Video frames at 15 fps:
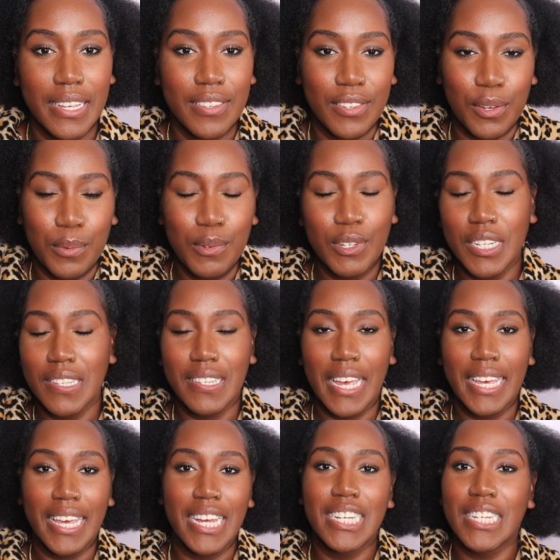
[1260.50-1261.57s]
so we were just
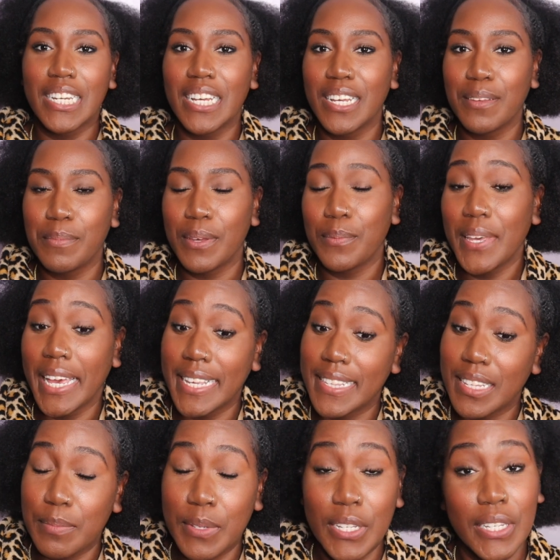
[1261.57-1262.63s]
like catching up, and we ate
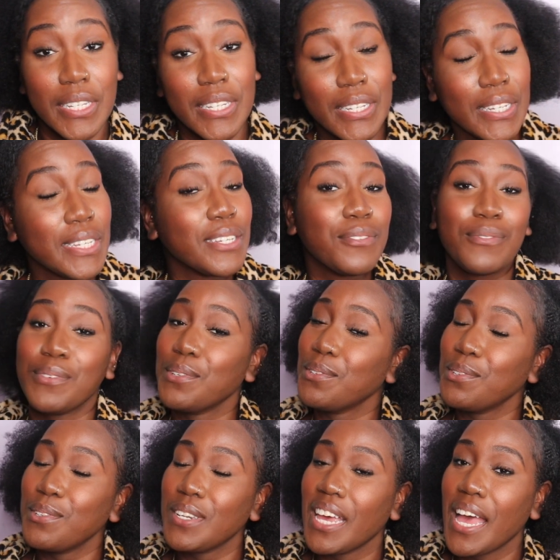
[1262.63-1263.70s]
some good
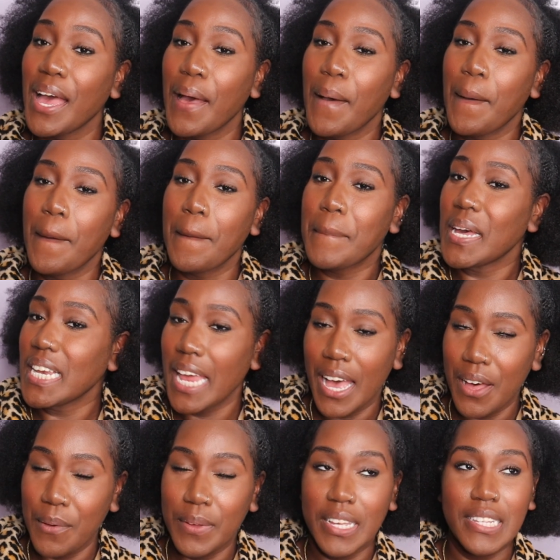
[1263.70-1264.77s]
food. But
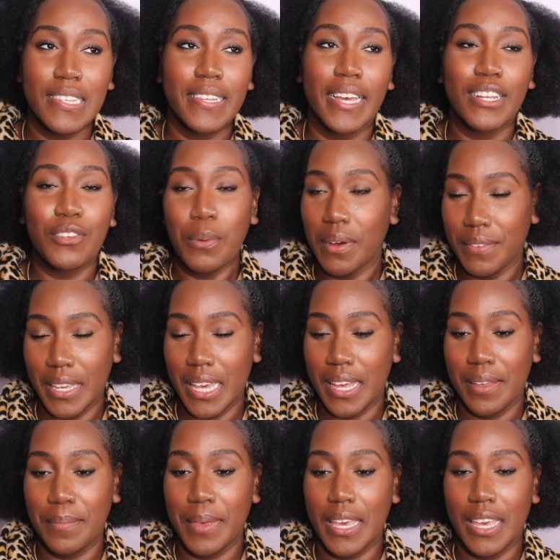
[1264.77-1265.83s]
now it's like 12
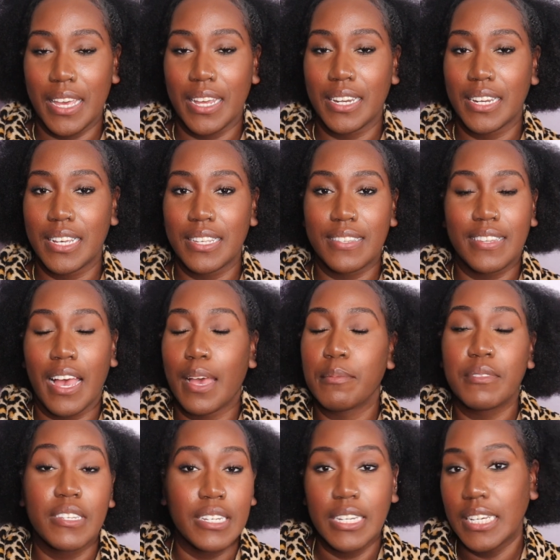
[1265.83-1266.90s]
a.m. and it's time
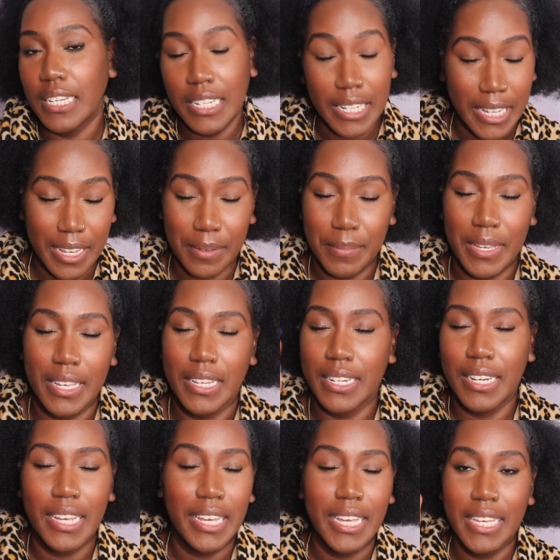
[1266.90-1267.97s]
to declam
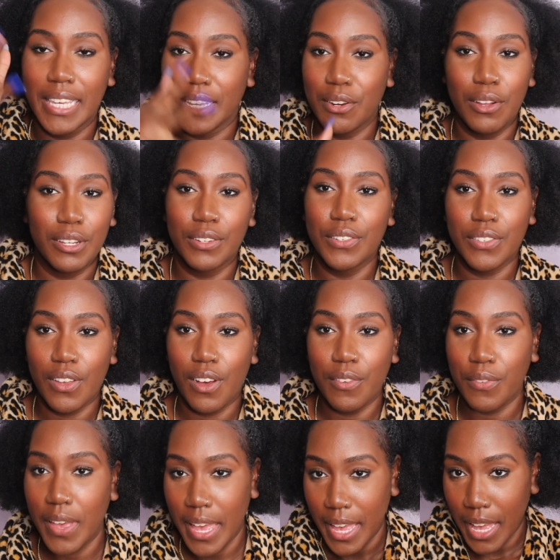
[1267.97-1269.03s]
and get all of this off.
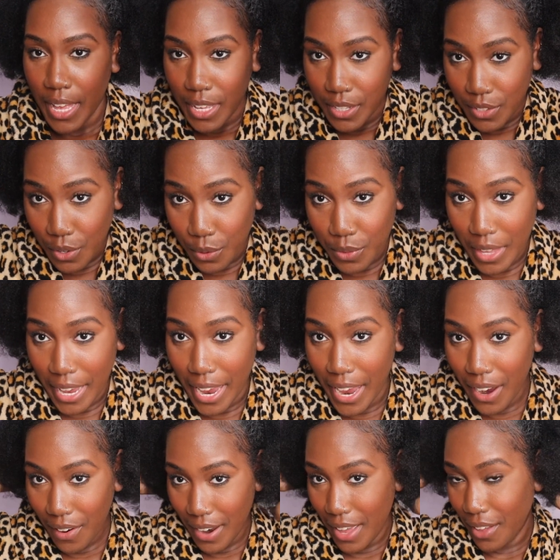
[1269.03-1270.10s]
So the
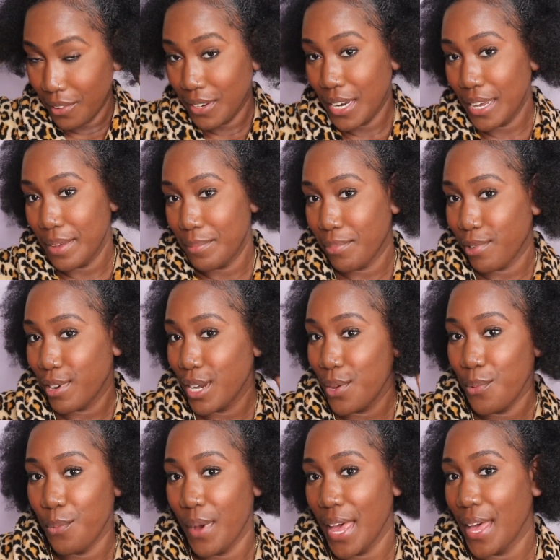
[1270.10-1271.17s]
hair held up pretty
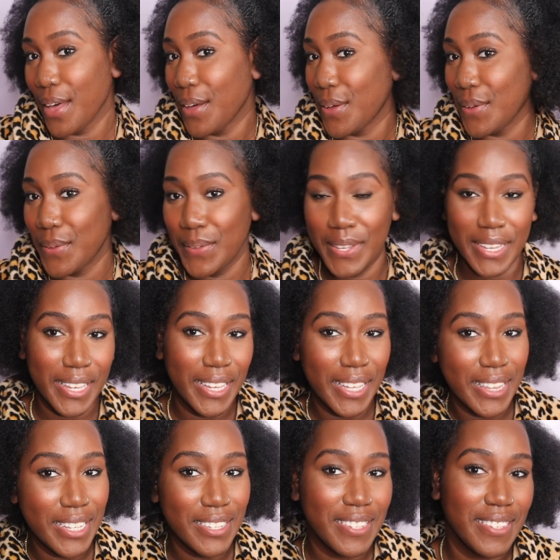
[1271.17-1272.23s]
well.
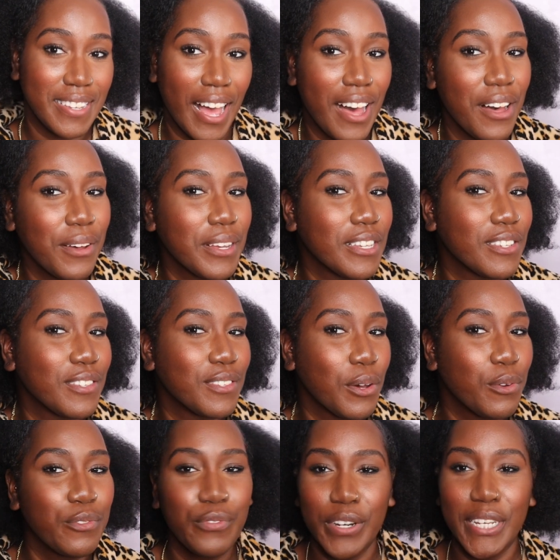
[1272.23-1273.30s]
This style is so
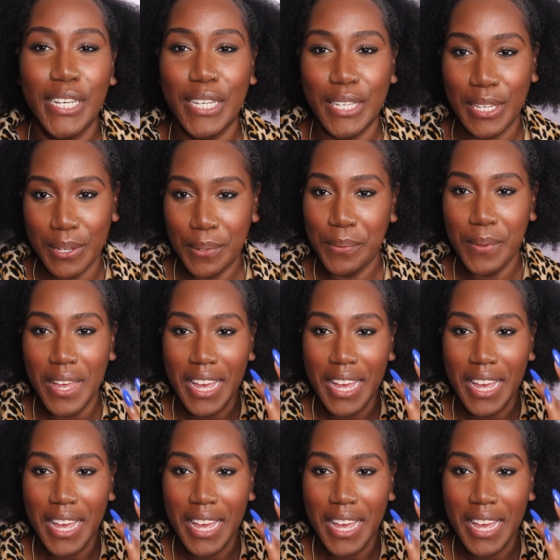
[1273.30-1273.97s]
freaking cute.